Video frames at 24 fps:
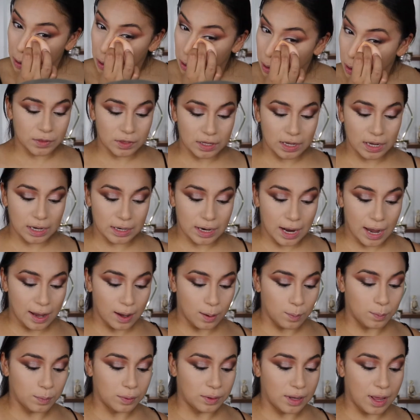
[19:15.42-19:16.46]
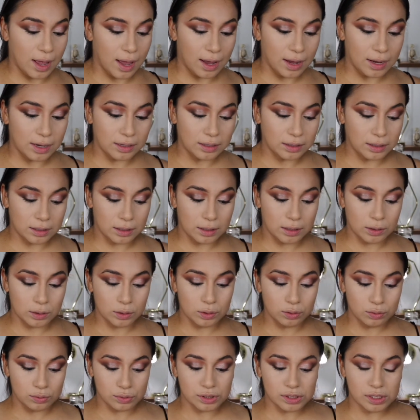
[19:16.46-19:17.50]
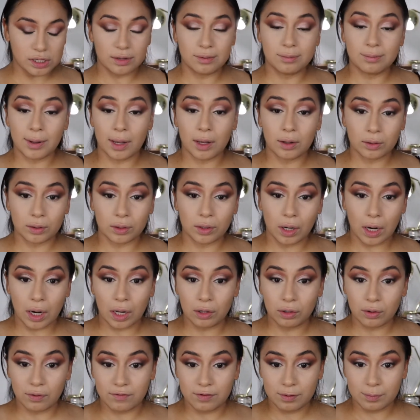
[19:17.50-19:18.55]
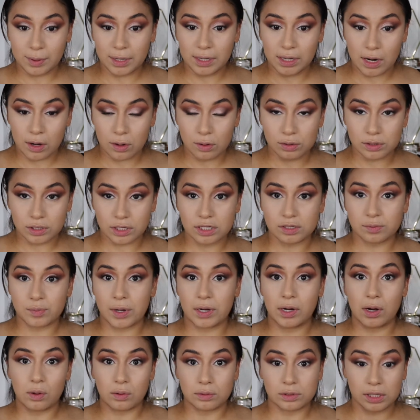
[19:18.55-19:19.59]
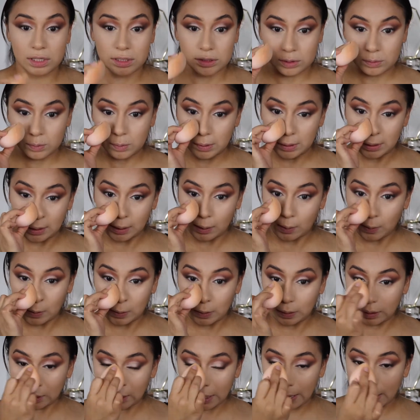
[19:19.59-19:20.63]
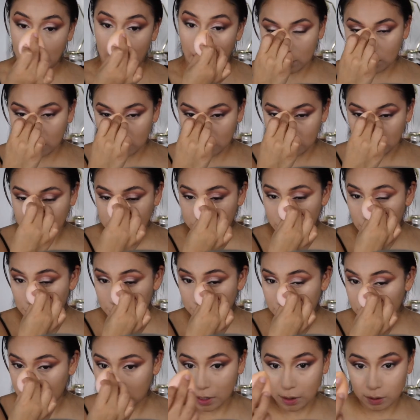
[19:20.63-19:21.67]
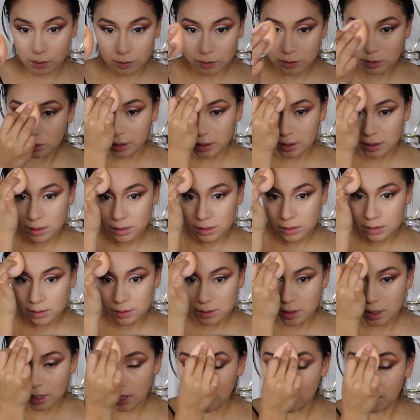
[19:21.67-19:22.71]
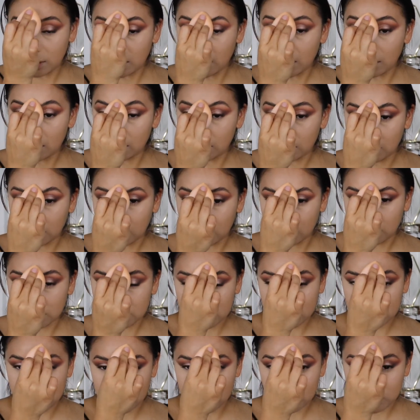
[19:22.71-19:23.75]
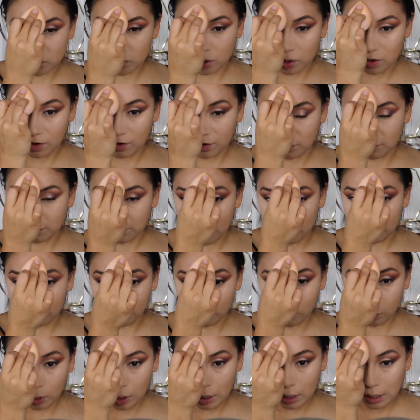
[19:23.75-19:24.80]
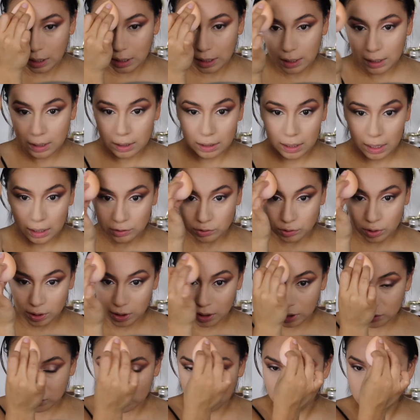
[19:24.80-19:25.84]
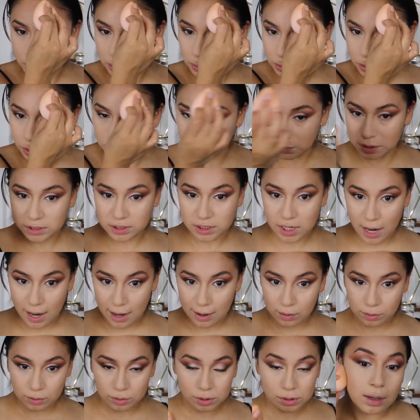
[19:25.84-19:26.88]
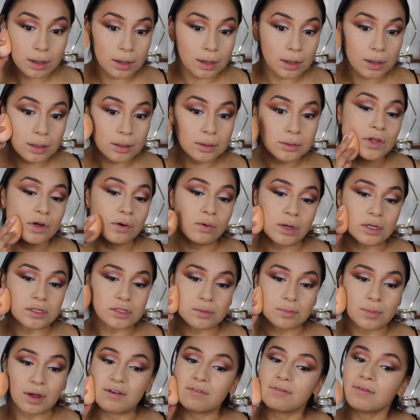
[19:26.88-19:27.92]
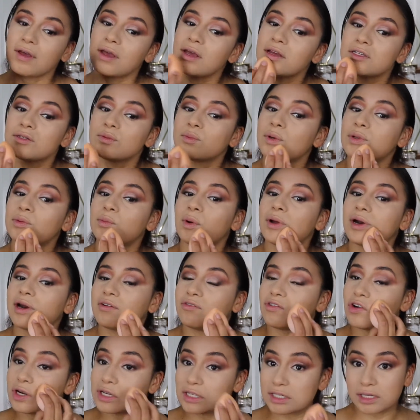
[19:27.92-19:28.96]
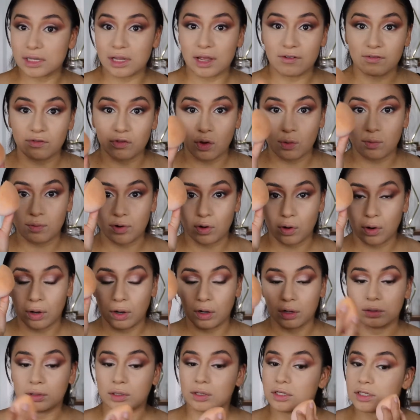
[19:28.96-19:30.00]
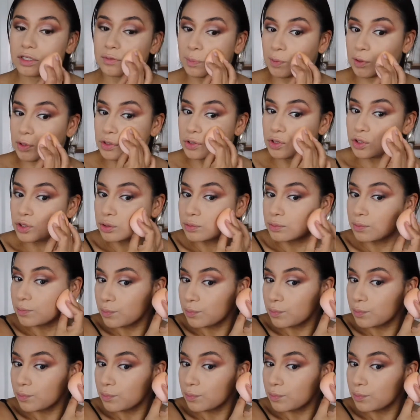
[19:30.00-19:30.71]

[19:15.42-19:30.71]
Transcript: Then I apply loosening powder all over my nose because my nose gets really oily all around my nose. Because And then the center of my forehead, I try not to go too much out. And the rest of my face with whatever is left over on the sponge.